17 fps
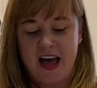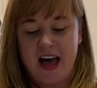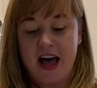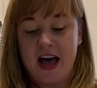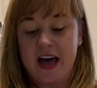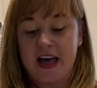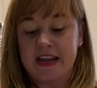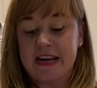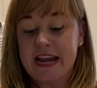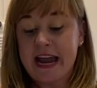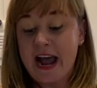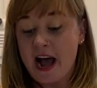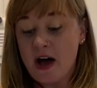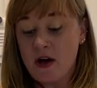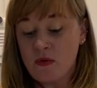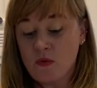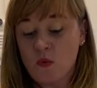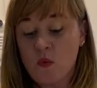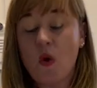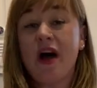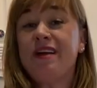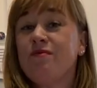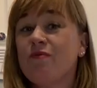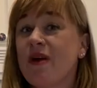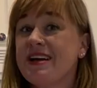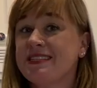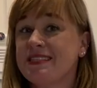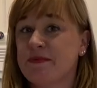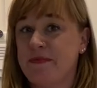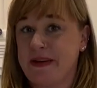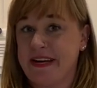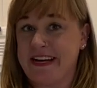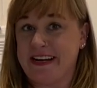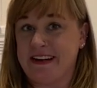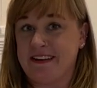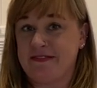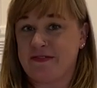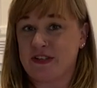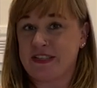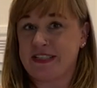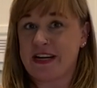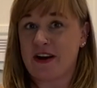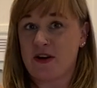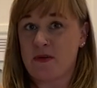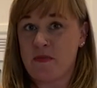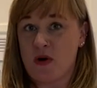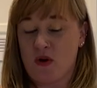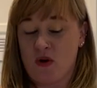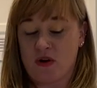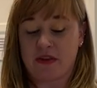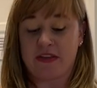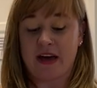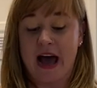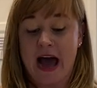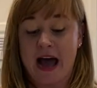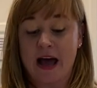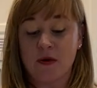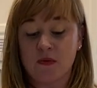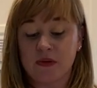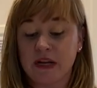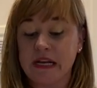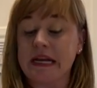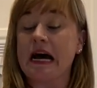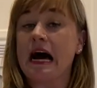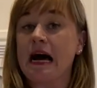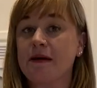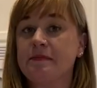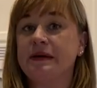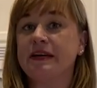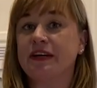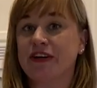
Uh, now, one recipe for Sarah Polk that I will not be